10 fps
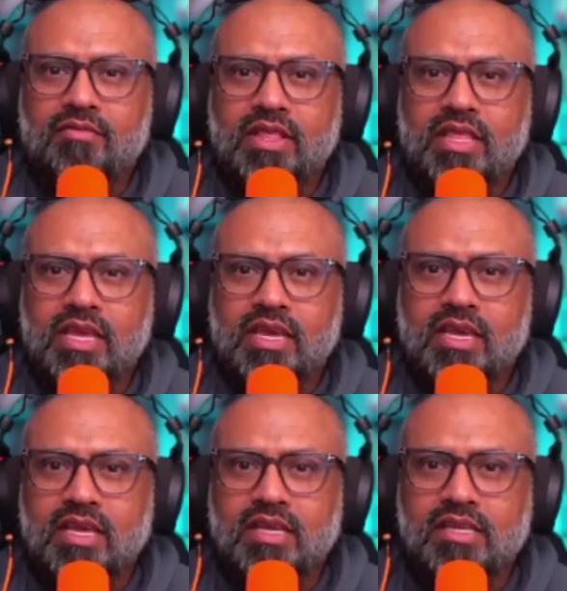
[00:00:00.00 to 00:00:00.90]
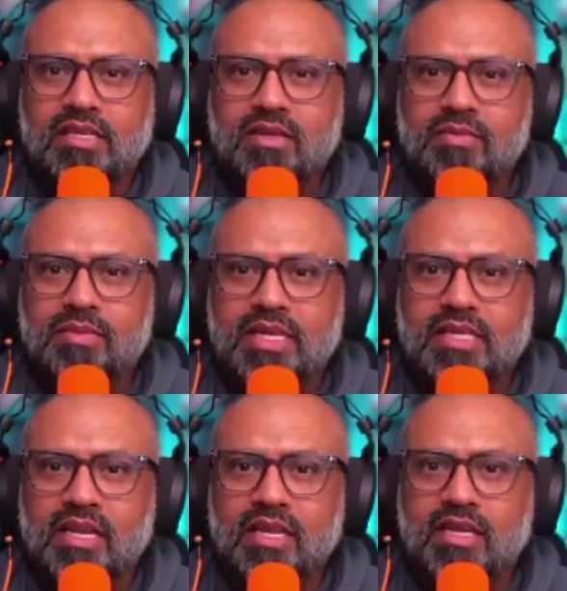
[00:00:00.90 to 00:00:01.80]
everything is
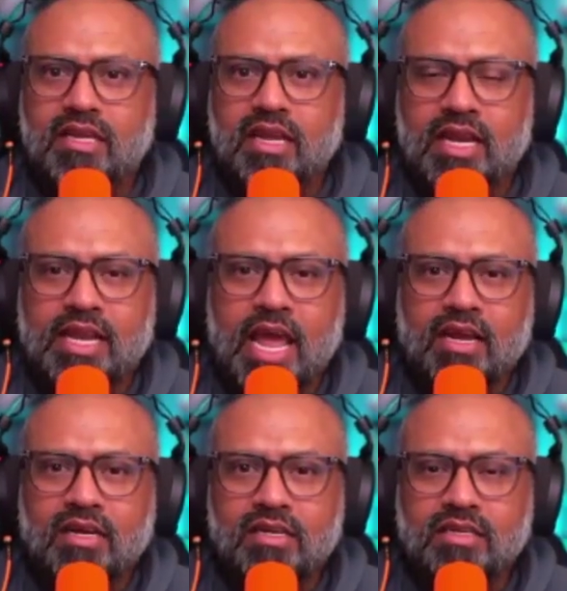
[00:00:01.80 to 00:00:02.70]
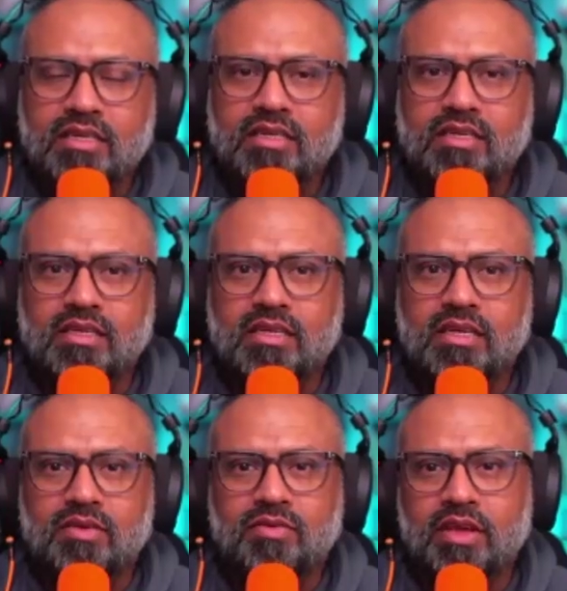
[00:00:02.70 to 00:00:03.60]
basically entangled
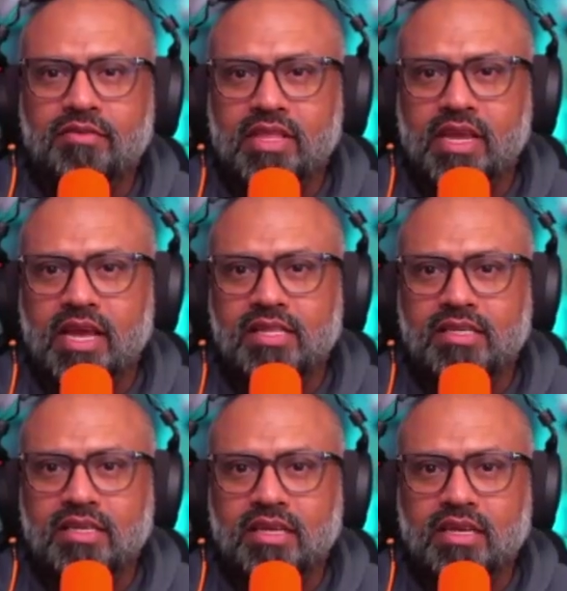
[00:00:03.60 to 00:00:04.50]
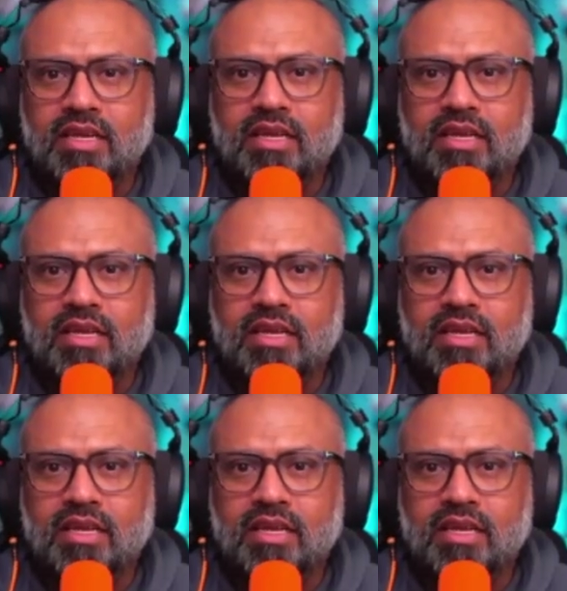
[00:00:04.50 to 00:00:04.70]
with everything else.